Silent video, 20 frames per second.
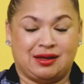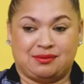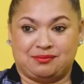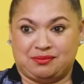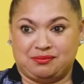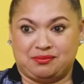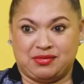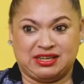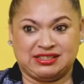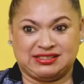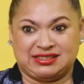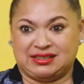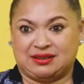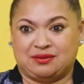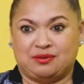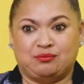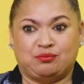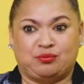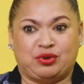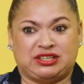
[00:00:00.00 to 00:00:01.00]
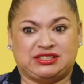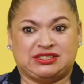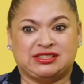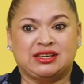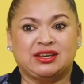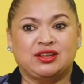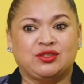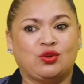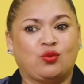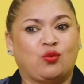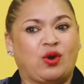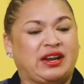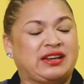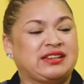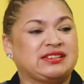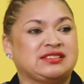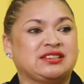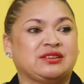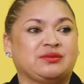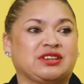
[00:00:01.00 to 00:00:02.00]
media. But the one
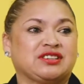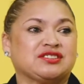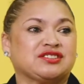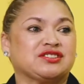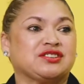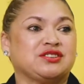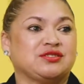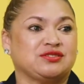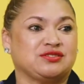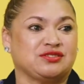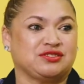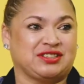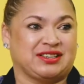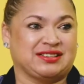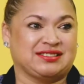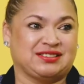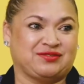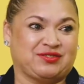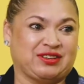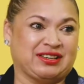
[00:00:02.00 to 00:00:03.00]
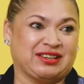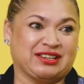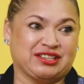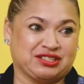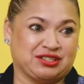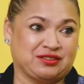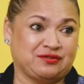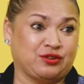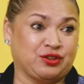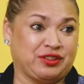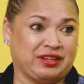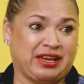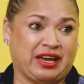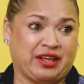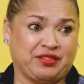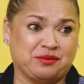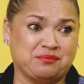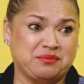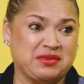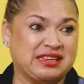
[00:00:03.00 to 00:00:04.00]
is no excuse or justification for the
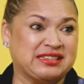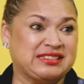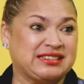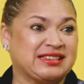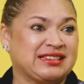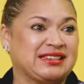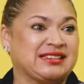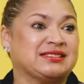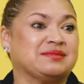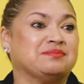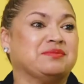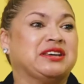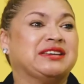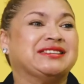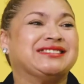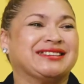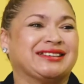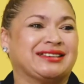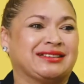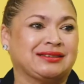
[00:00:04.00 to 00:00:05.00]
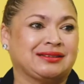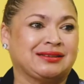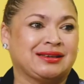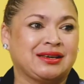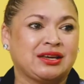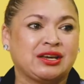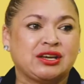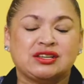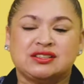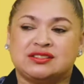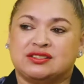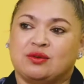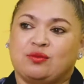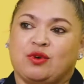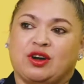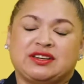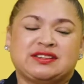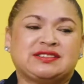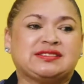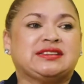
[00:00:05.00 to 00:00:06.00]
other. Media is media. So
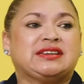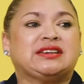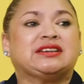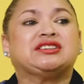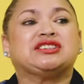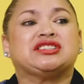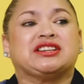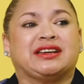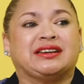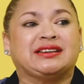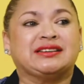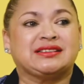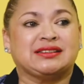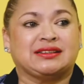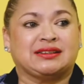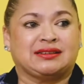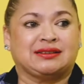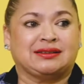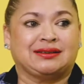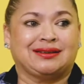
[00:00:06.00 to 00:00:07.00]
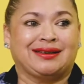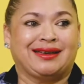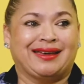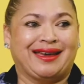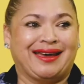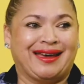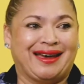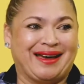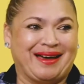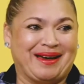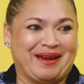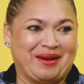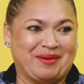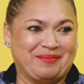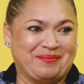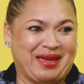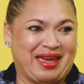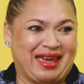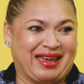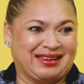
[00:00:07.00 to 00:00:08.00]
what is the agenda?
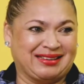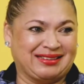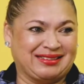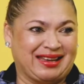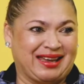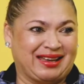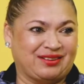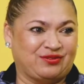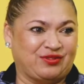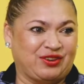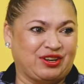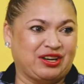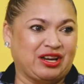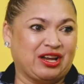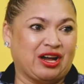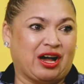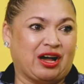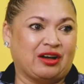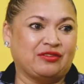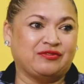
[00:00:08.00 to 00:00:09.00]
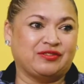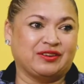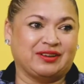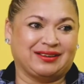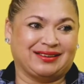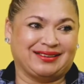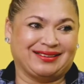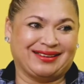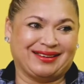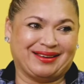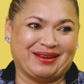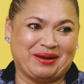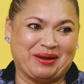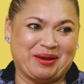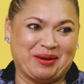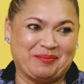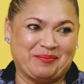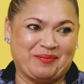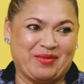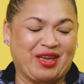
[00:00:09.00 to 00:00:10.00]
And very often
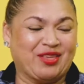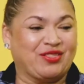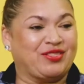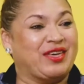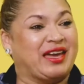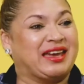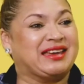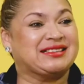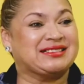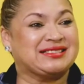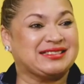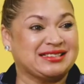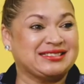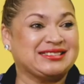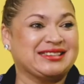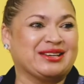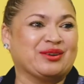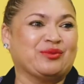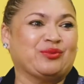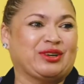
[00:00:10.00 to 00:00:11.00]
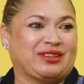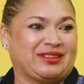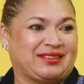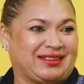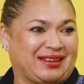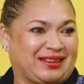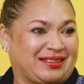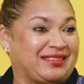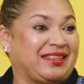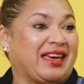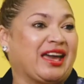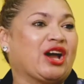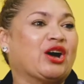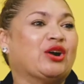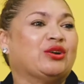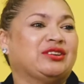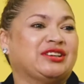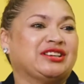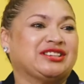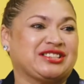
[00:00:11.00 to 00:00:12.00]
they sitting with their
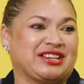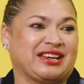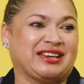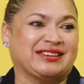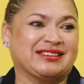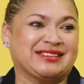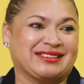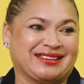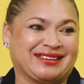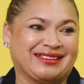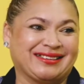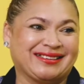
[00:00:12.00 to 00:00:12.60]
own agenda.